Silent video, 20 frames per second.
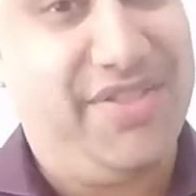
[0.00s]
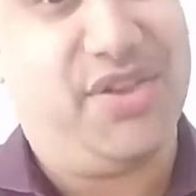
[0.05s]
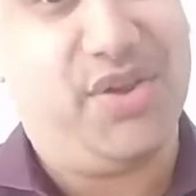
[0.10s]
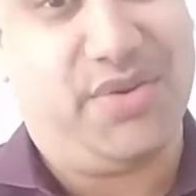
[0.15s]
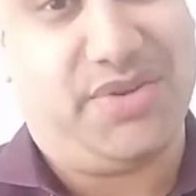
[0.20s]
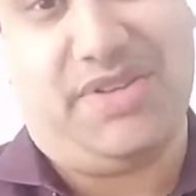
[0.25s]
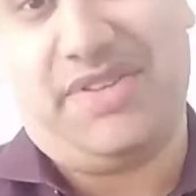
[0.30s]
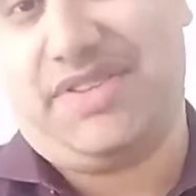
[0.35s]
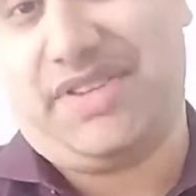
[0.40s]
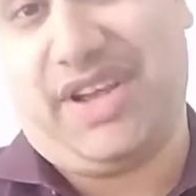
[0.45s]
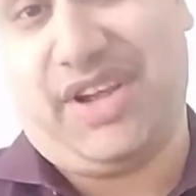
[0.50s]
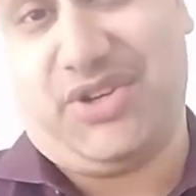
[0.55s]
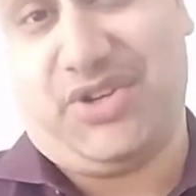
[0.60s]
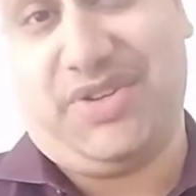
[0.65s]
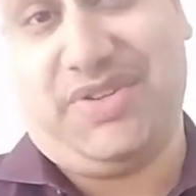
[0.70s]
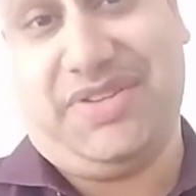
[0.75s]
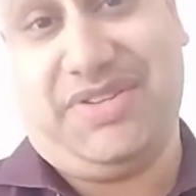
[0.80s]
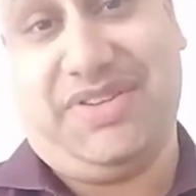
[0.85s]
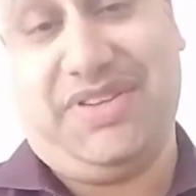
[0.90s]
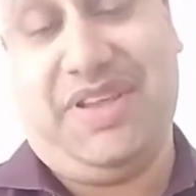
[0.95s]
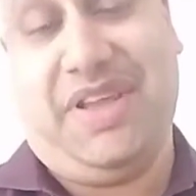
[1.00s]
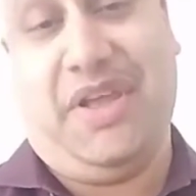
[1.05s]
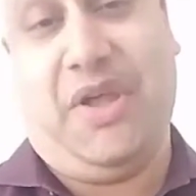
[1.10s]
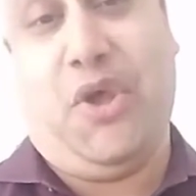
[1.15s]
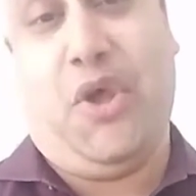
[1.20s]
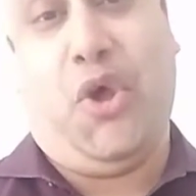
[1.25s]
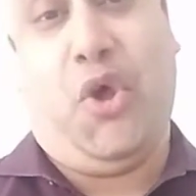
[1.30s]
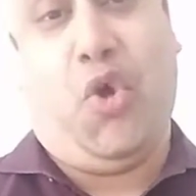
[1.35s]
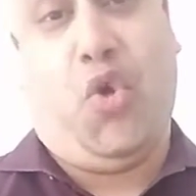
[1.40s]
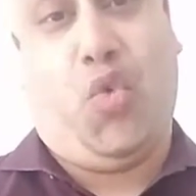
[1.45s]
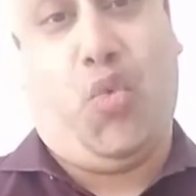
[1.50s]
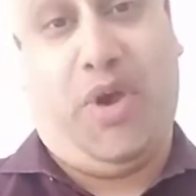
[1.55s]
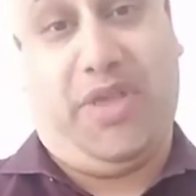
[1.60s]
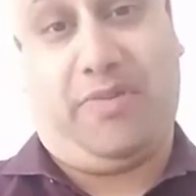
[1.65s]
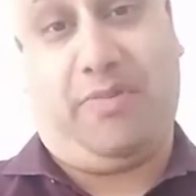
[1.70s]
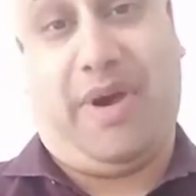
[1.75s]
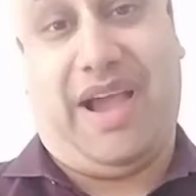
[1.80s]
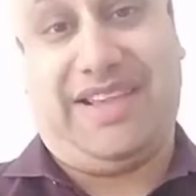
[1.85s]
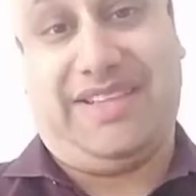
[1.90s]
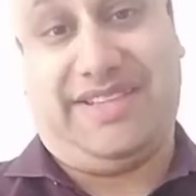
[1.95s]
those discussions
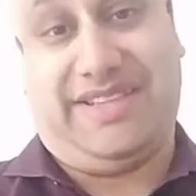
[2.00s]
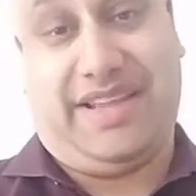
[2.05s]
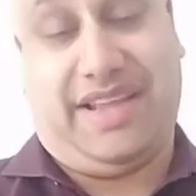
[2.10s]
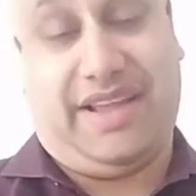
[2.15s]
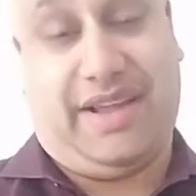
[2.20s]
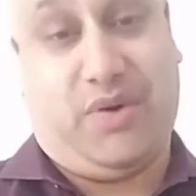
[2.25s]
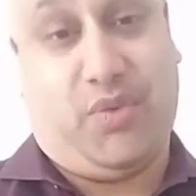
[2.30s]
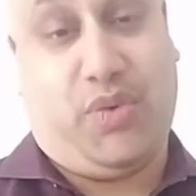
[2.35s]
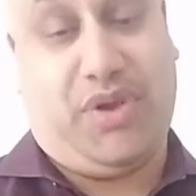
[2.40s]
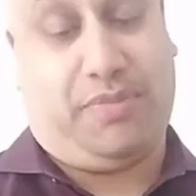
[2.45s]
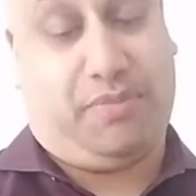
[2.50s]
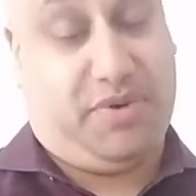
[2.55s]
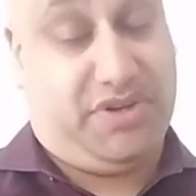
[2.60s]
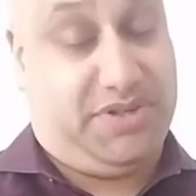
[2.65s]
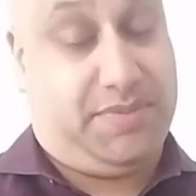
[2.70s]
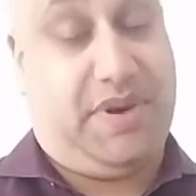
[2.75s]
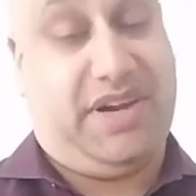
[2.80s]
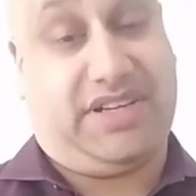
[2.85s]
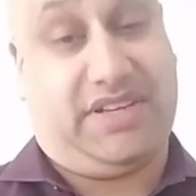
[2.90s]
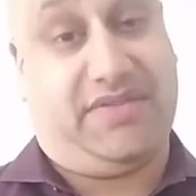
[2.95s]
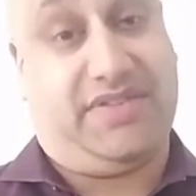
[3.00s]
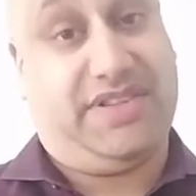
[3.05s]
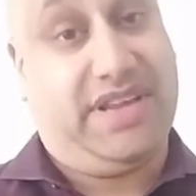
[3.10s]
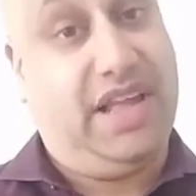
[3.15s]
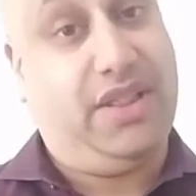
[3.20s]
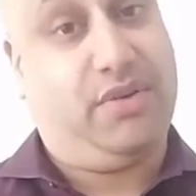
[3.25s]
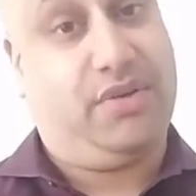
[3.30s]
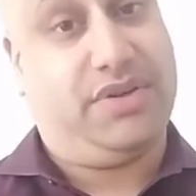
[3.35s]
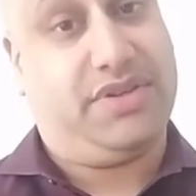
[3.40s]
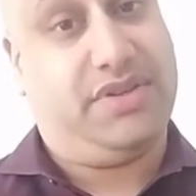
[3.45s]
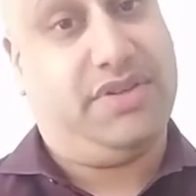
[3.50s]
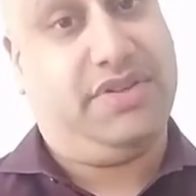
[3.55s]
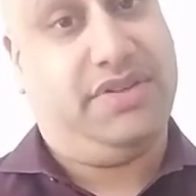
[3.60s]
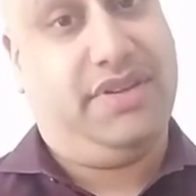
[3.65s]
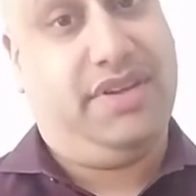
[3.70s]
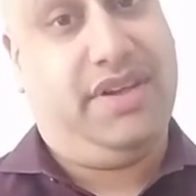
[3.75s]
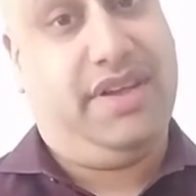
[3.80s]
with my with prospective sellers.